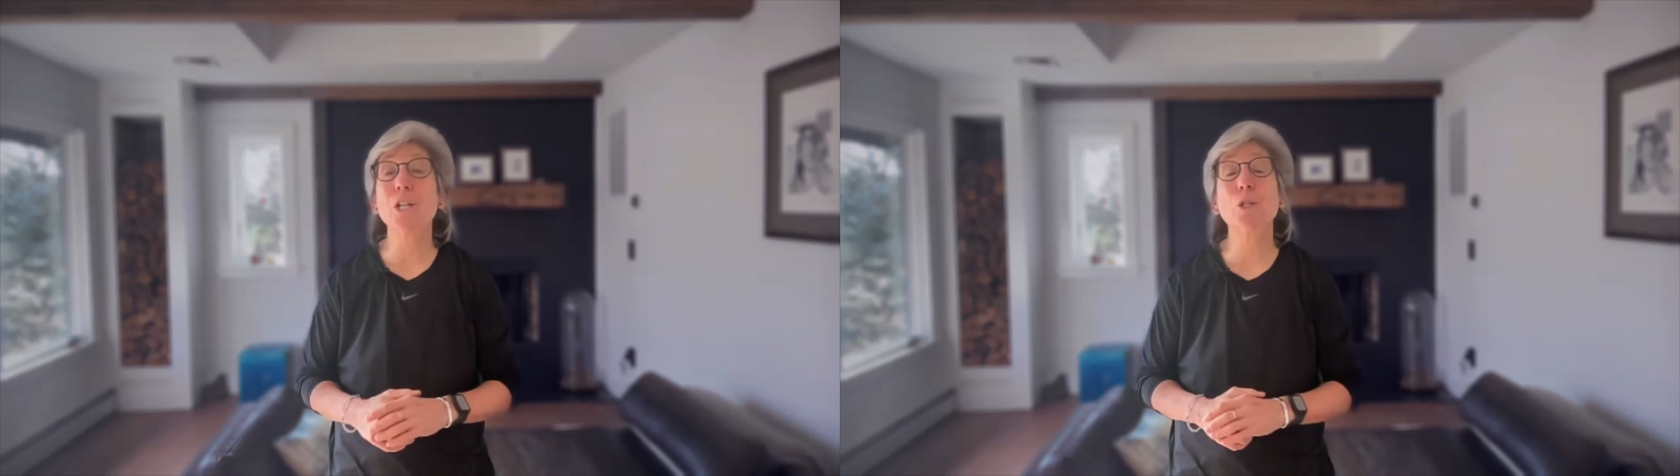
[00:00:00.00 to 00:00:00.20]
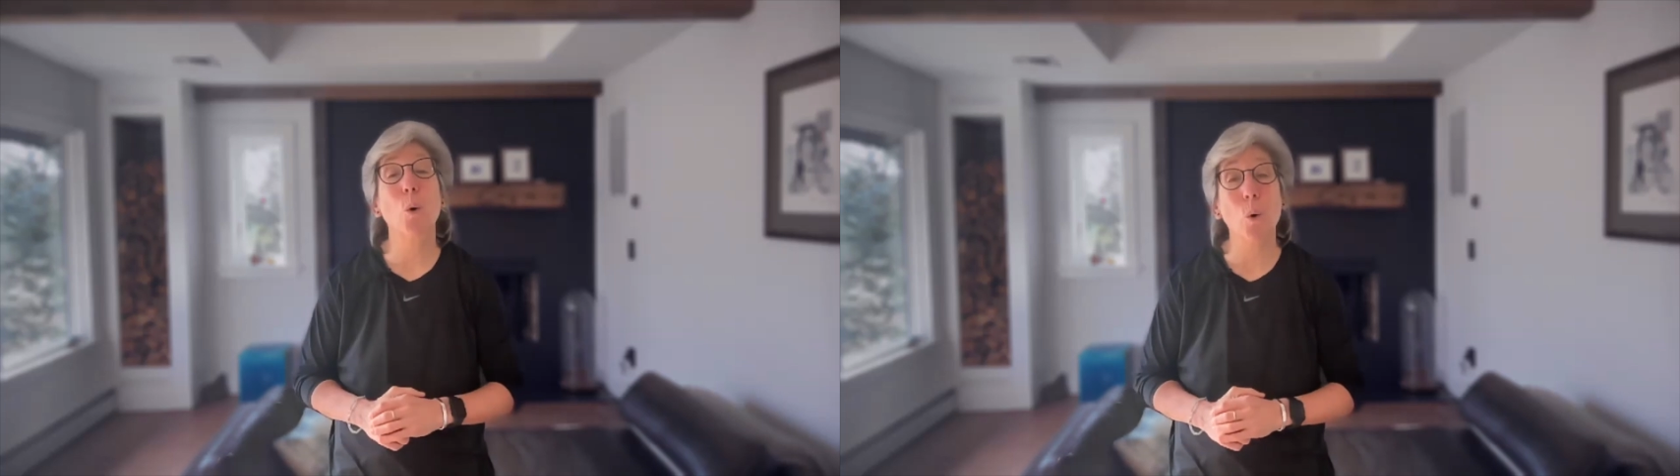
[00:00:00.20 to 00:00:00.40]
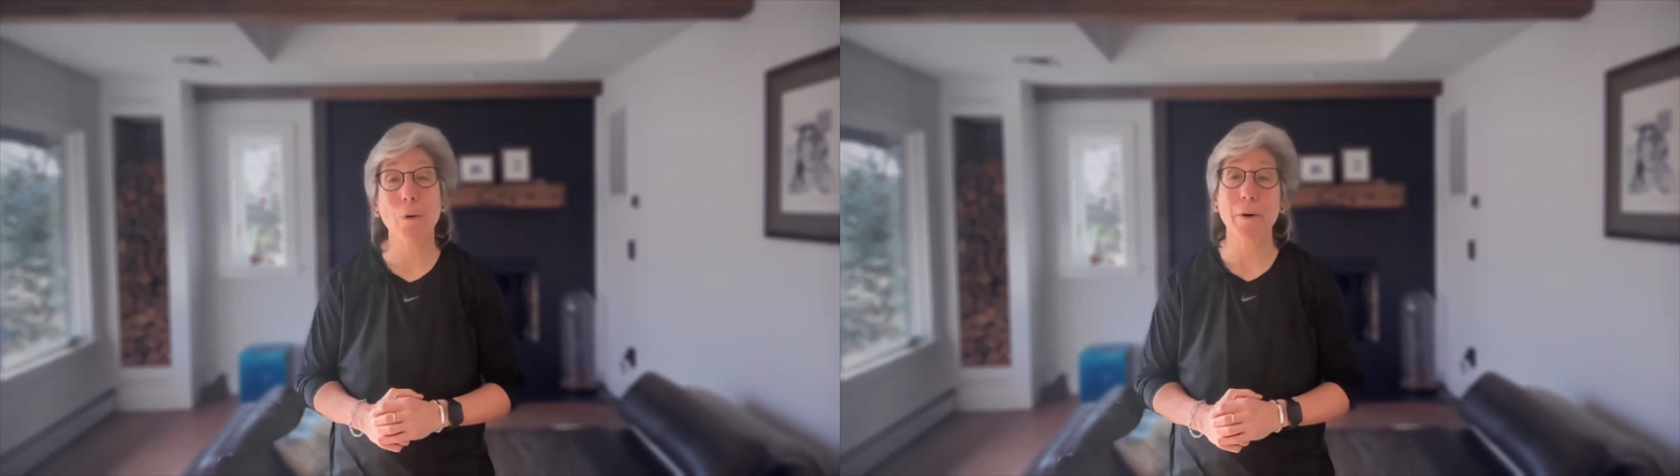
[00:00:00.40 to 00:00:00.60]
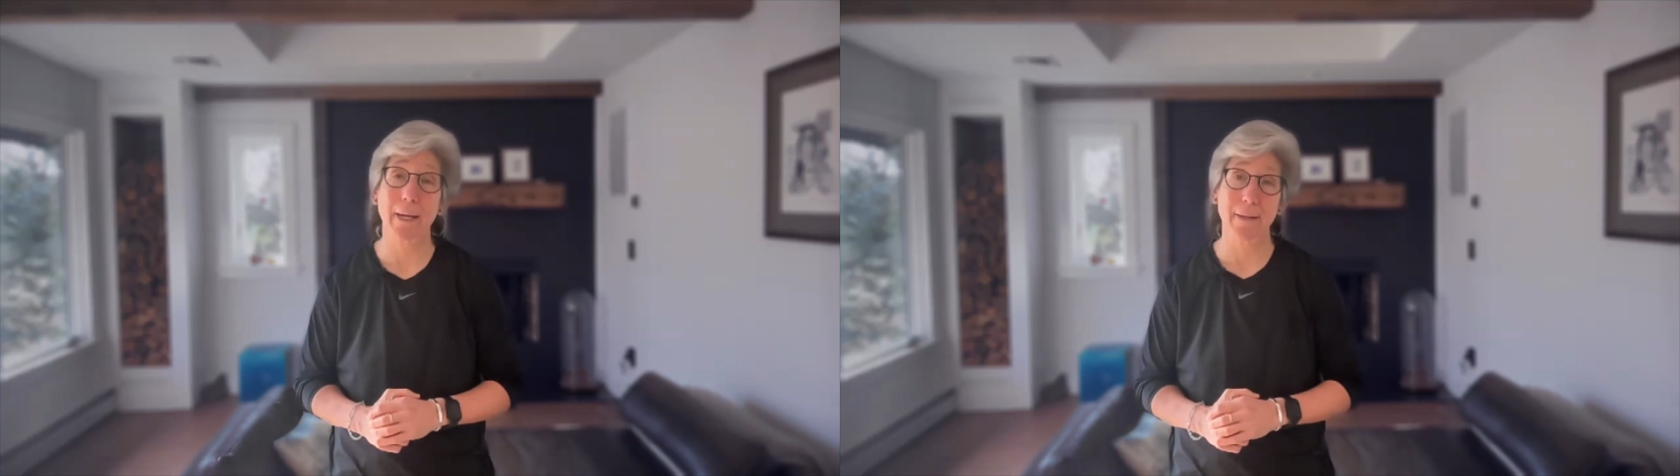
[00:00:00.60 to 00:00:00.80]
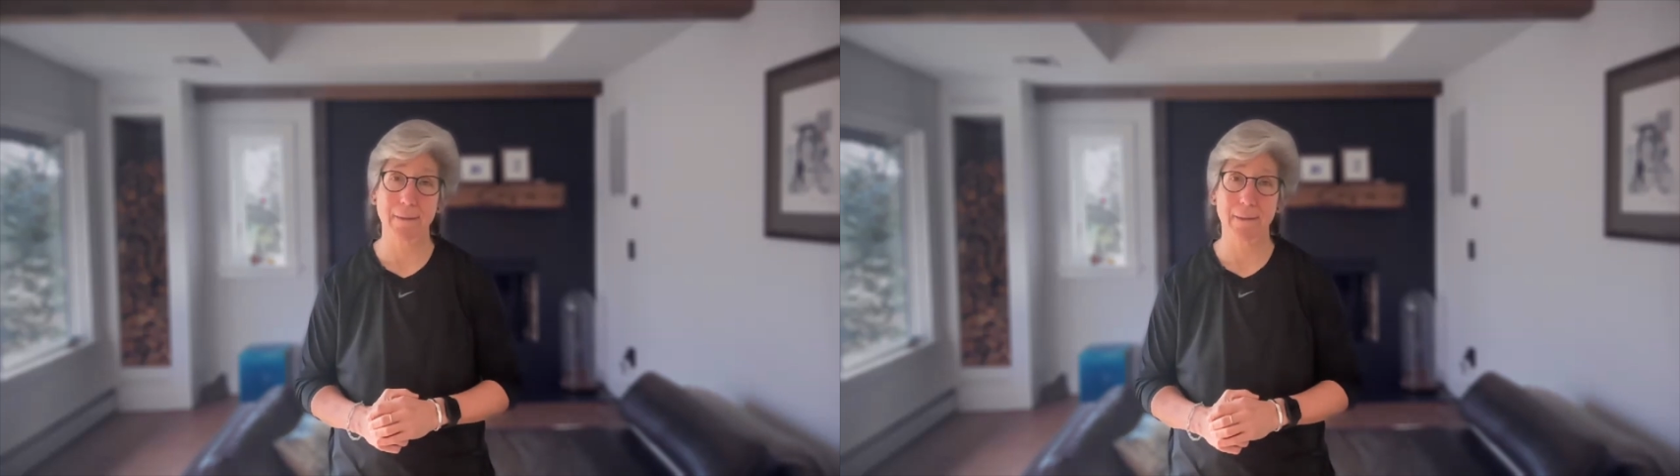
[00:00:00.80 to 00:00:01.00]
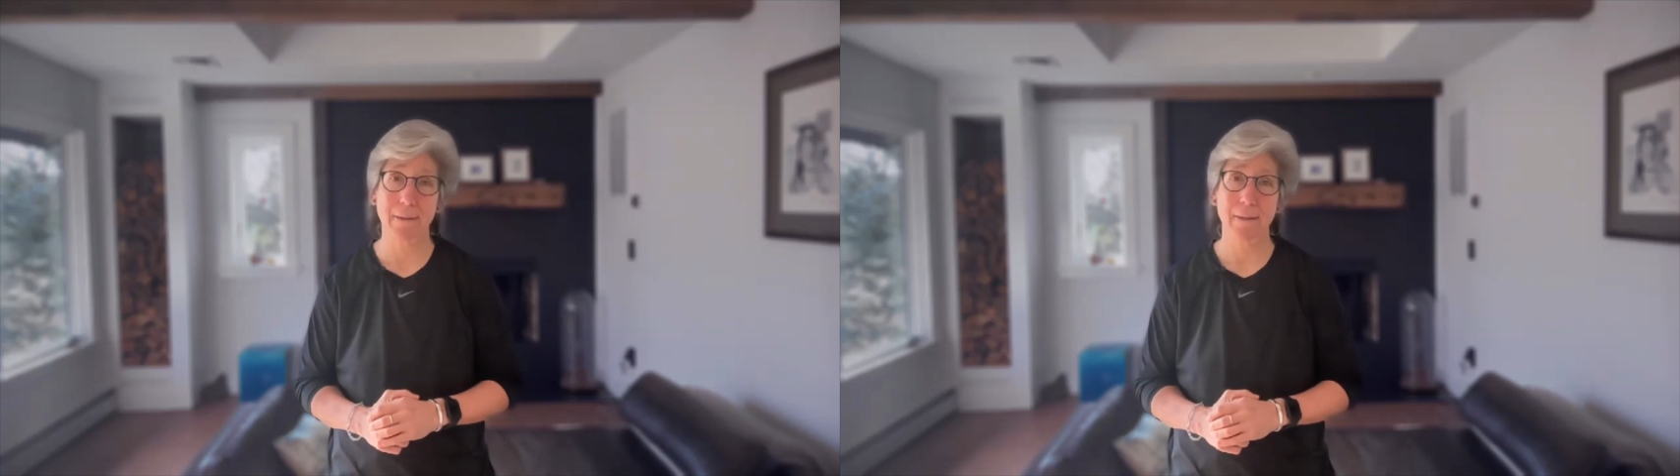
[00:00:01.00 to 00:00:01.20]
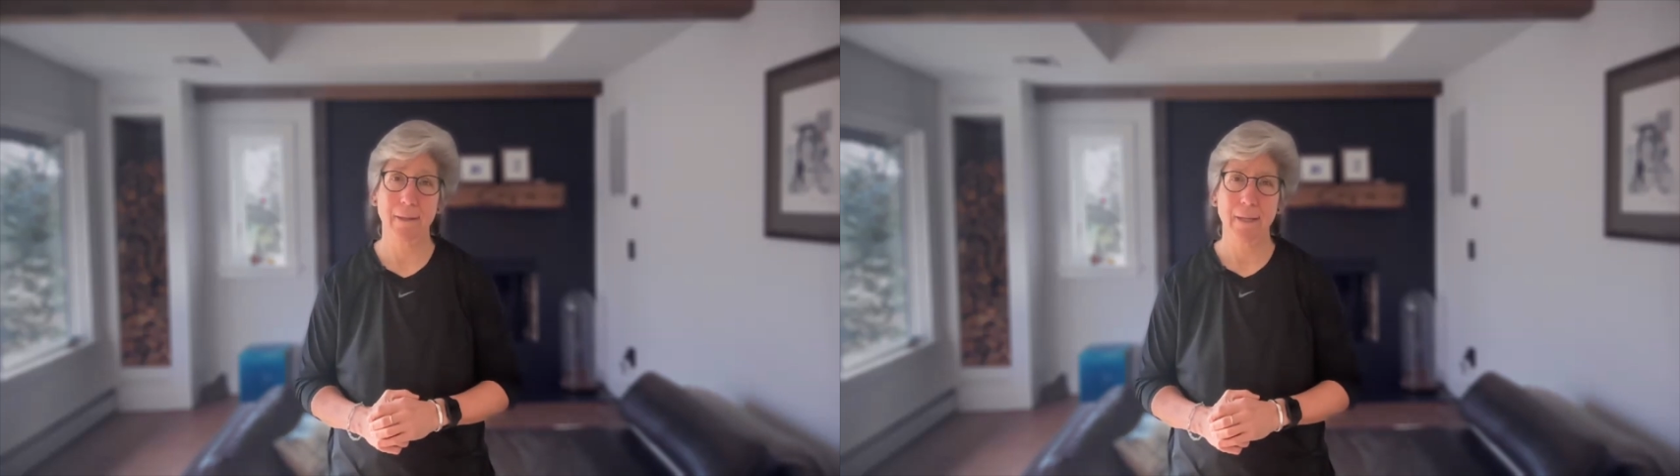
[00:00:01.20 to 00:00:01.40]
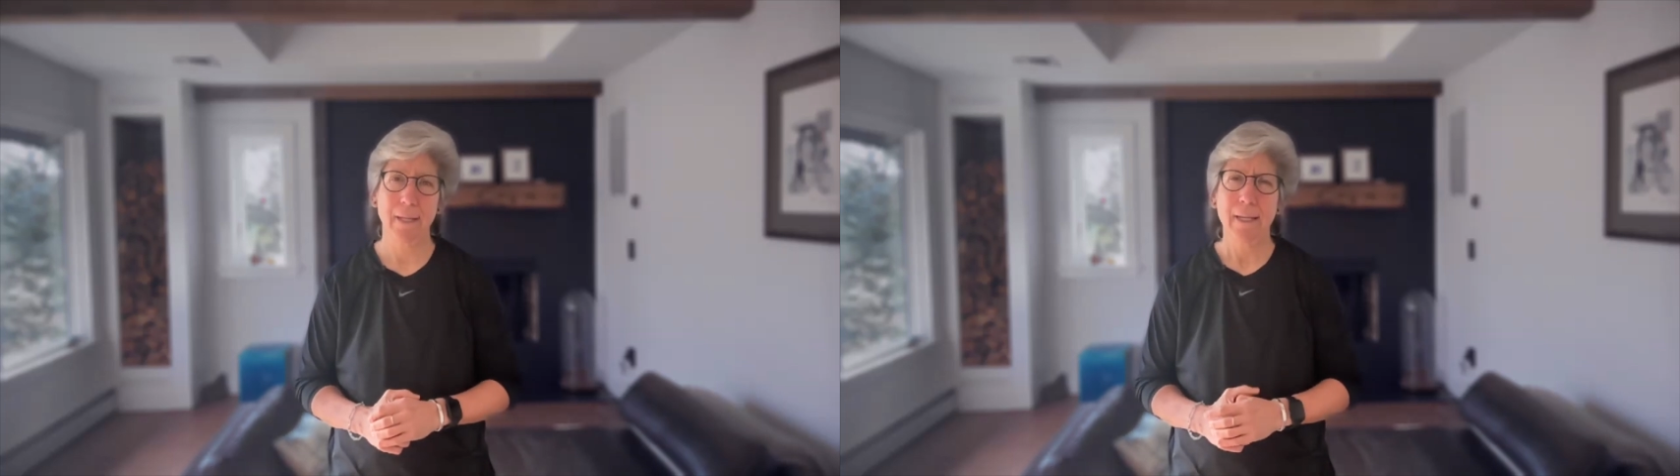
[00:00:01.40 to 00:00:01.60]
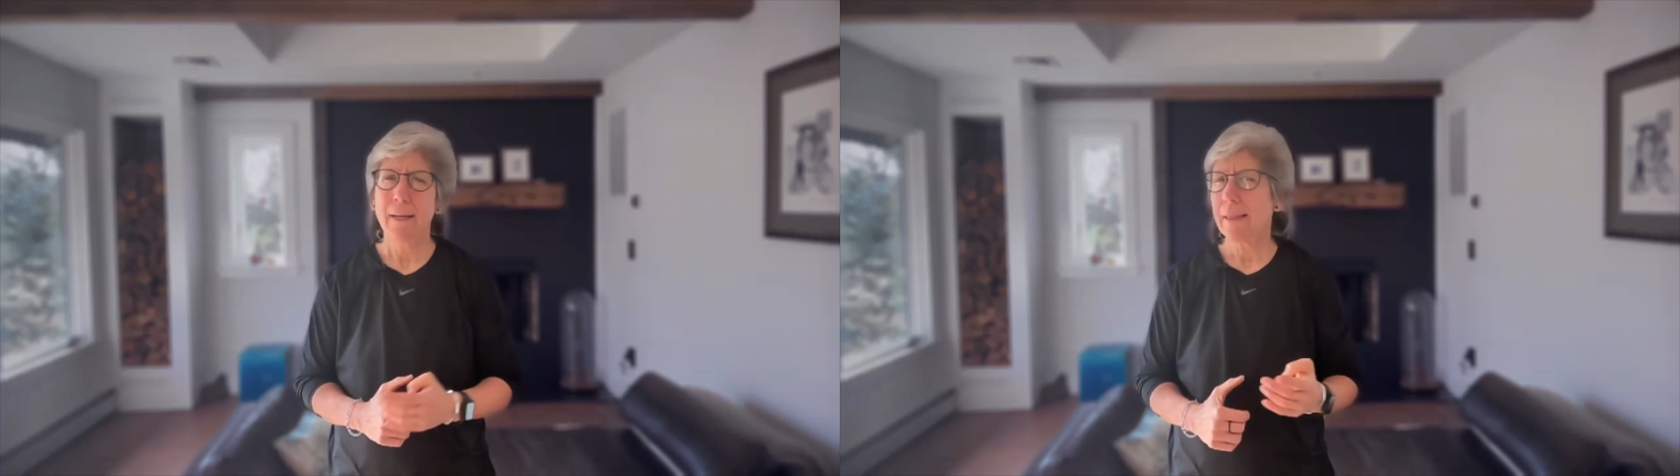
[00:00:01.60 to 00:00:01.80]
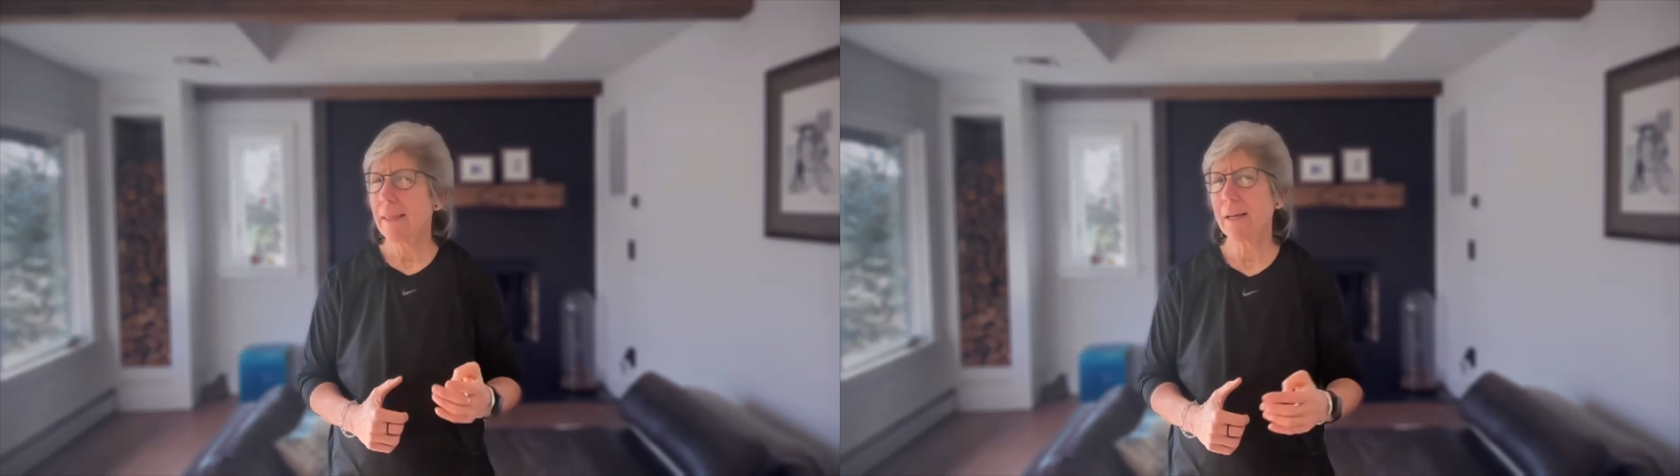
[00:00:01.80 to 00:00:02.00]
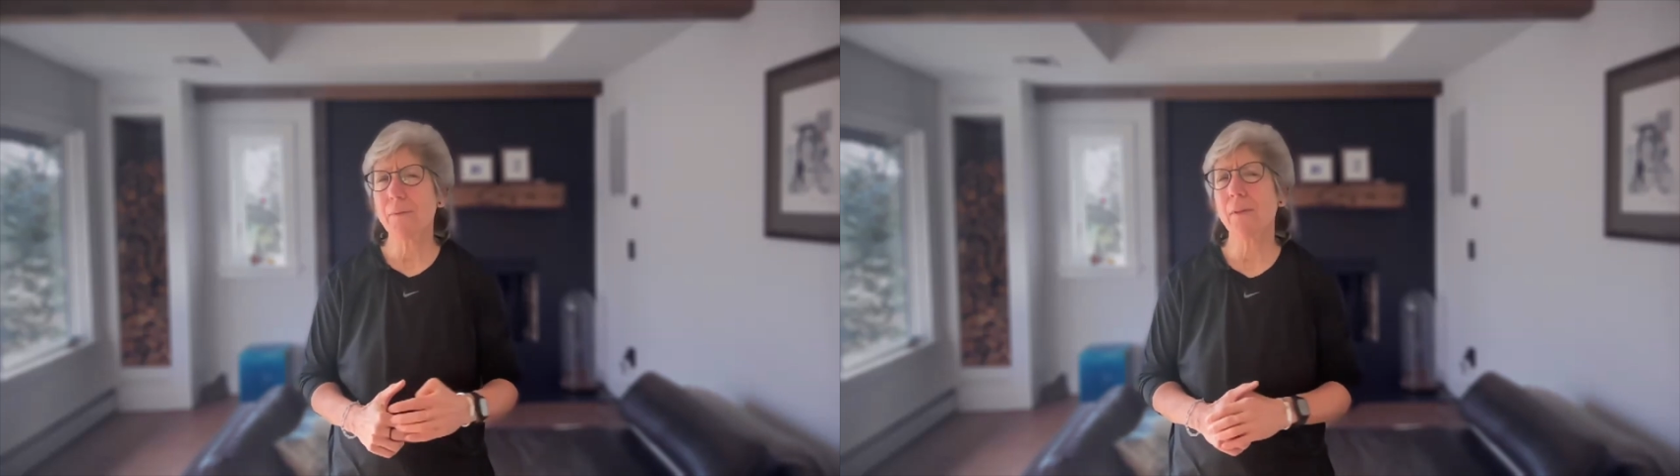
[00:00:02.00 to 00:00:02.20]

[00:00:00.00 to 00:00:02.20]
to orient. Think of the